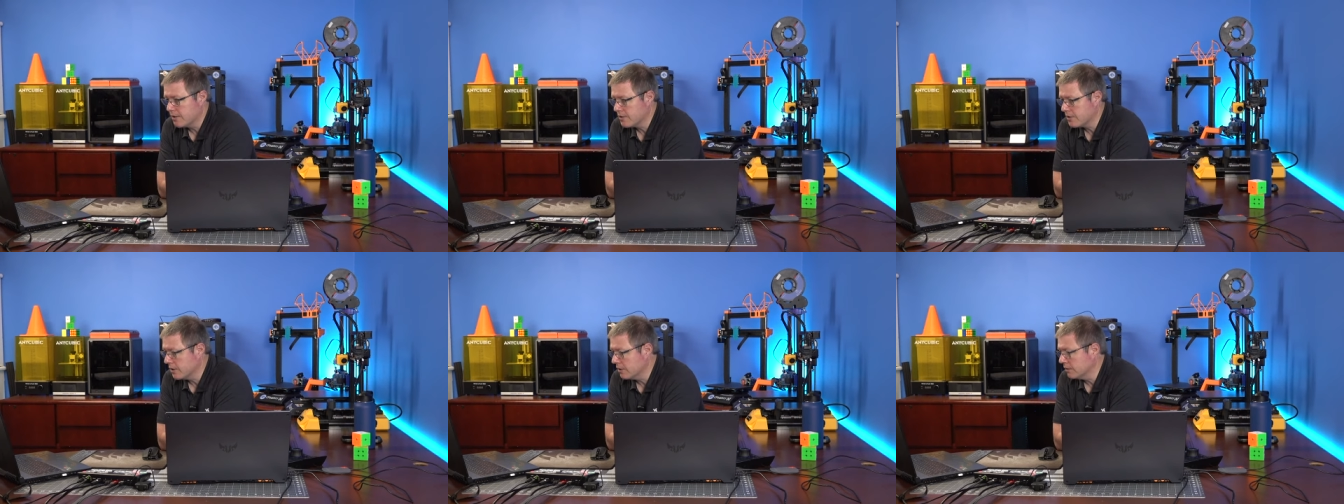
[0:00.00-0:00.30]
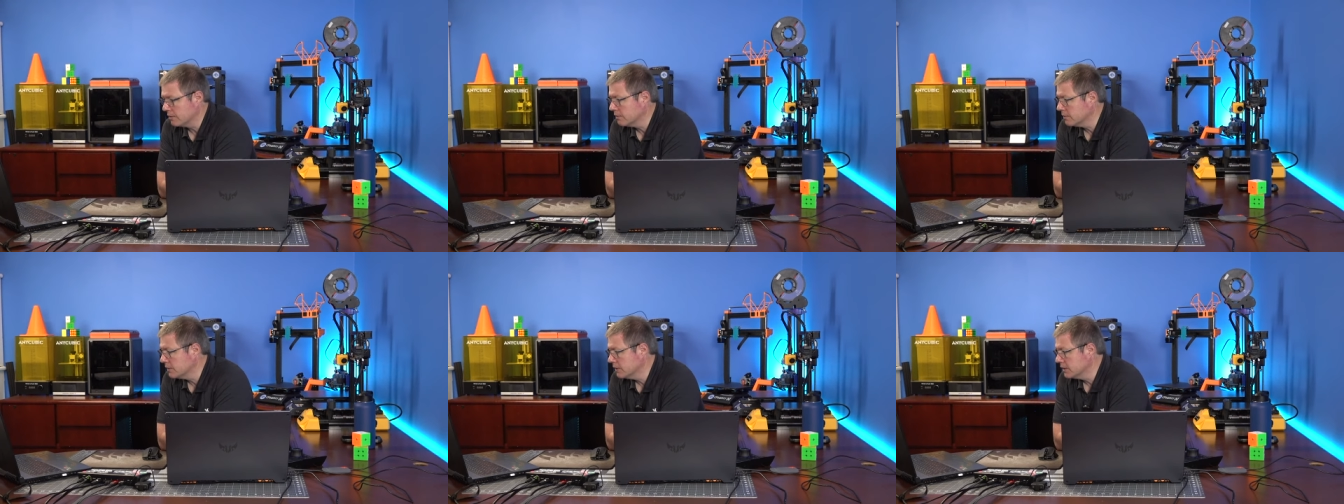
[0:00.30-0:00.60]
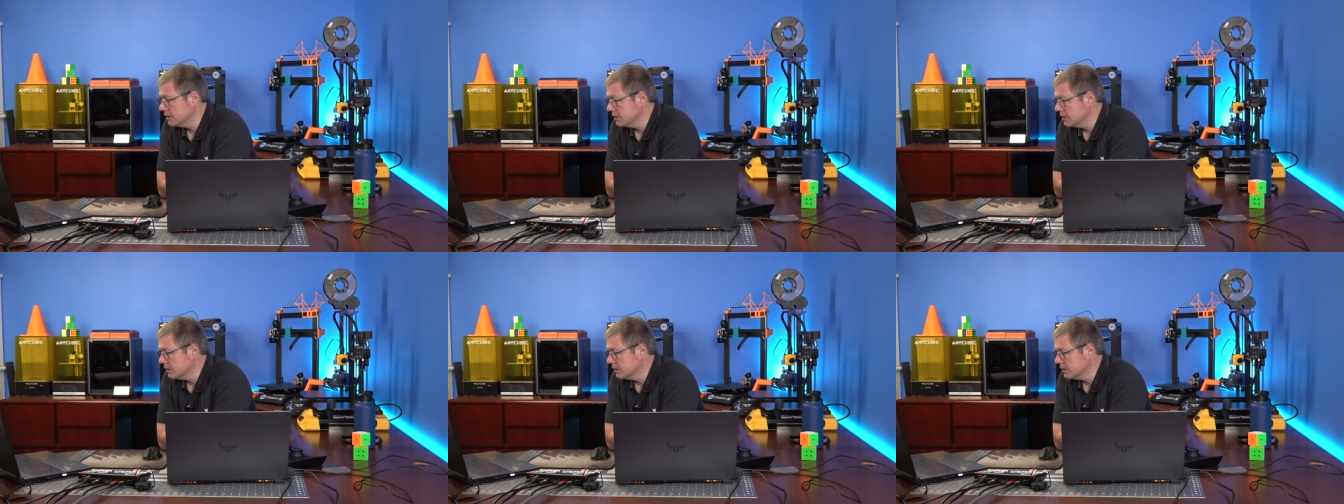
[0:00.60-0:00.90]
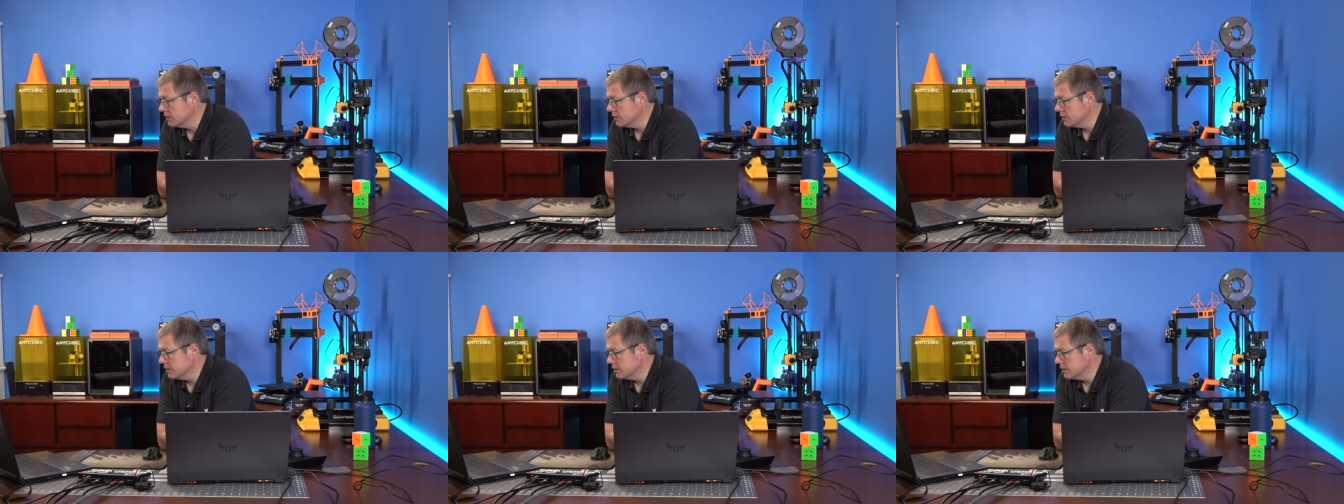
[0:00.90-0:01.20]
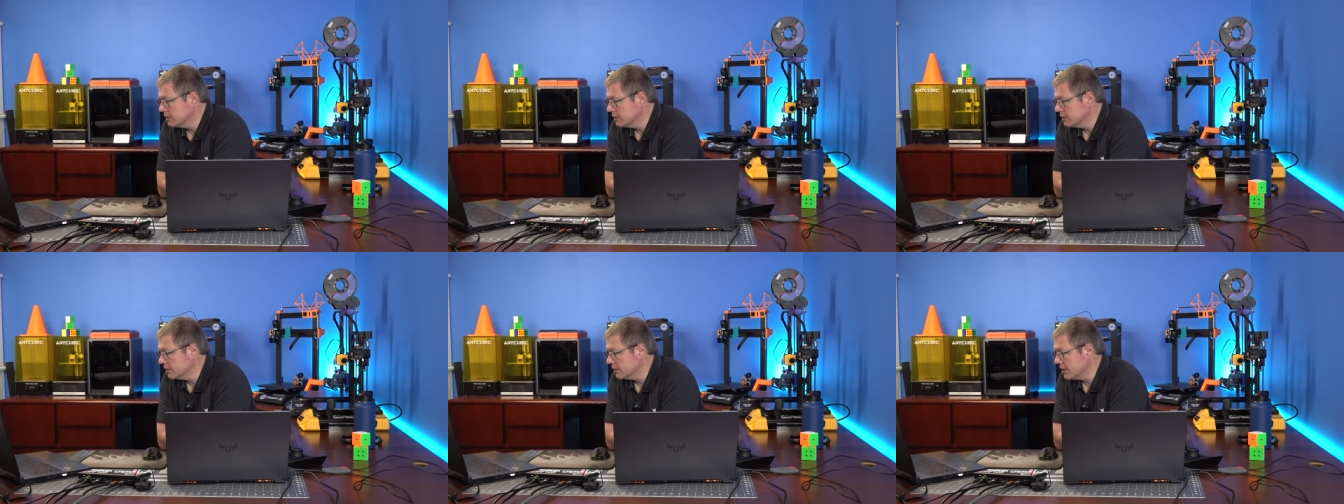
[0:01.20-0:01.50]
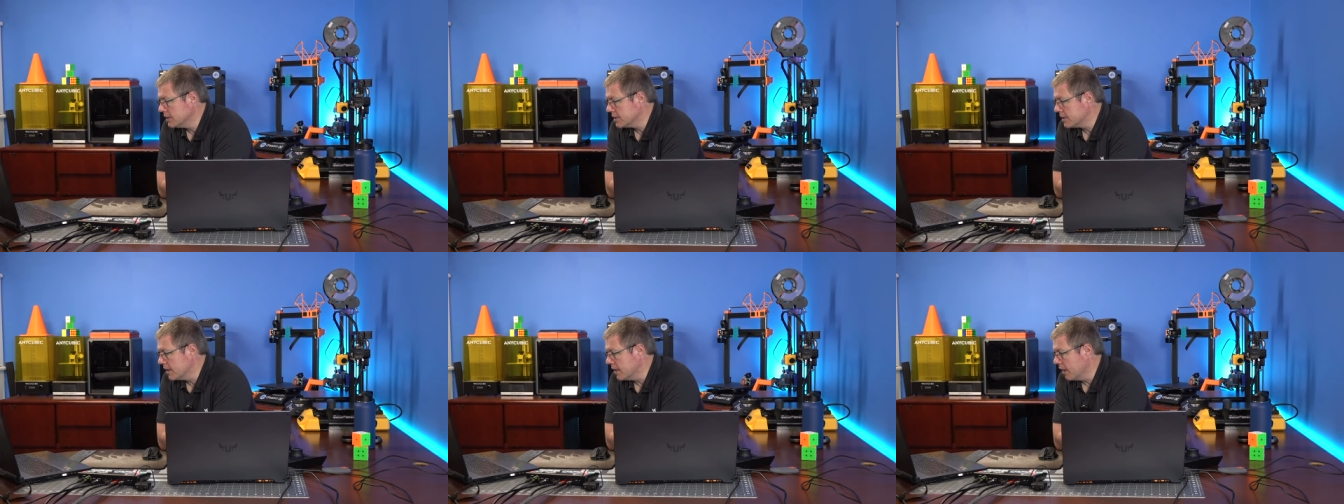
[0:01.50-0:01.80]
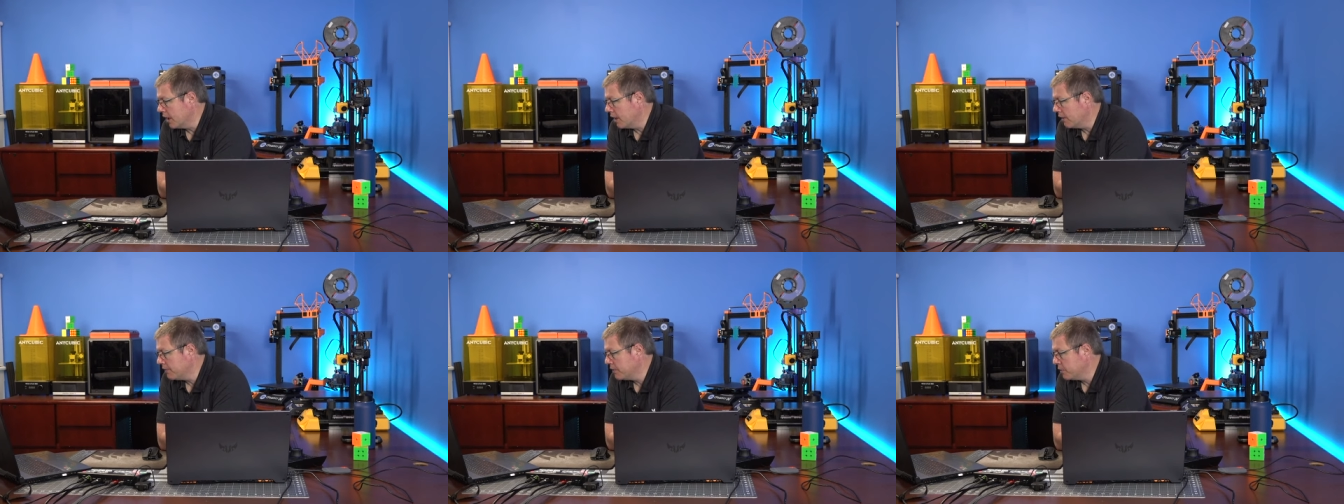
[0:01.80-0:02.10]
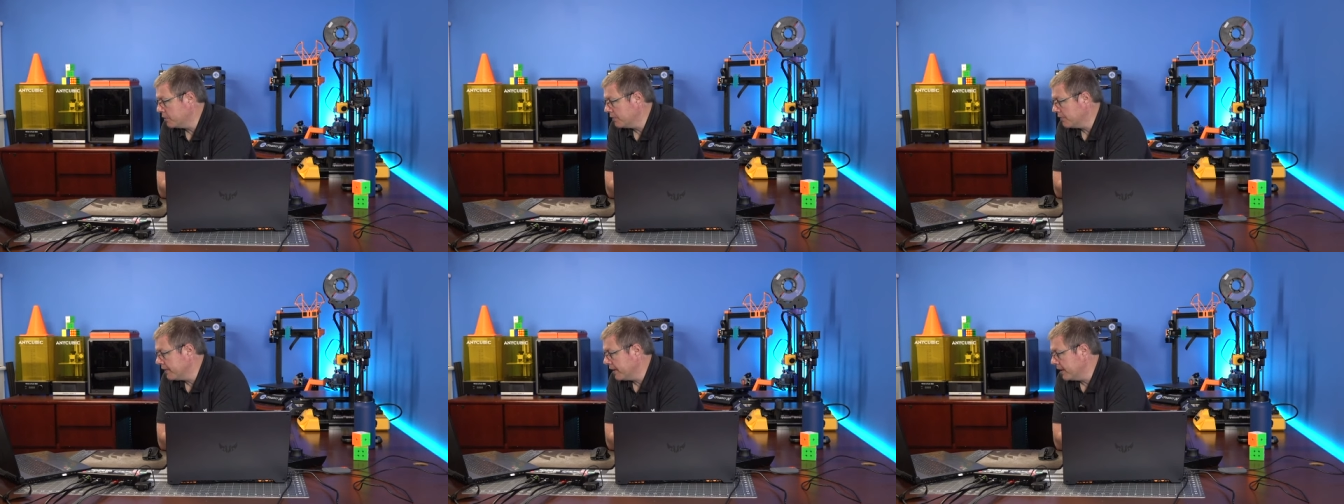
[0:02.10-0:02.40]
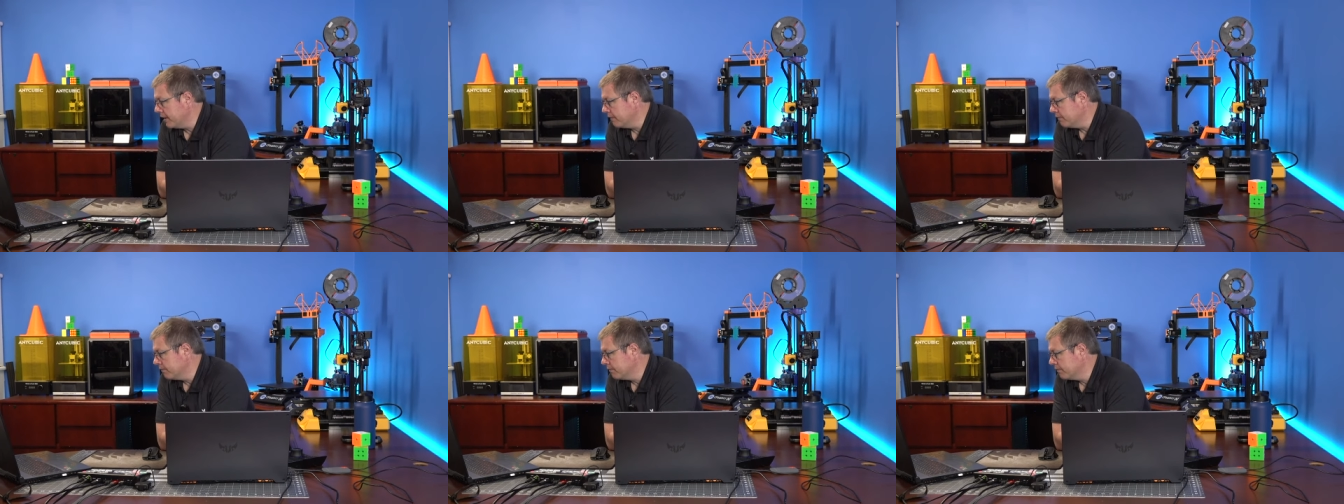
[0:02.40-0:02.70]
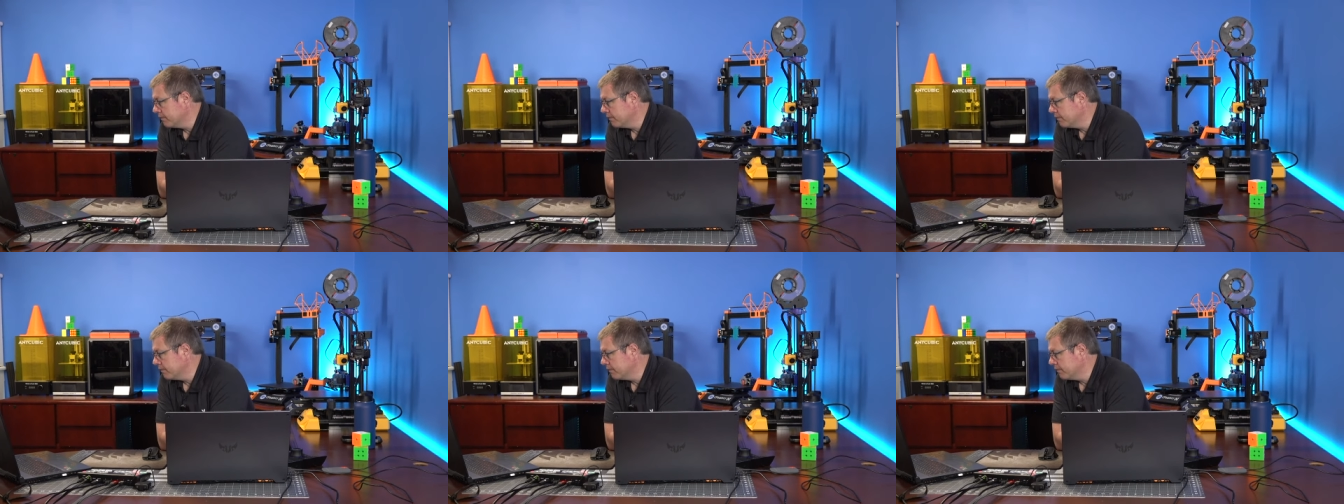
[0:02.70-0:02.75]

so to send off to a fan.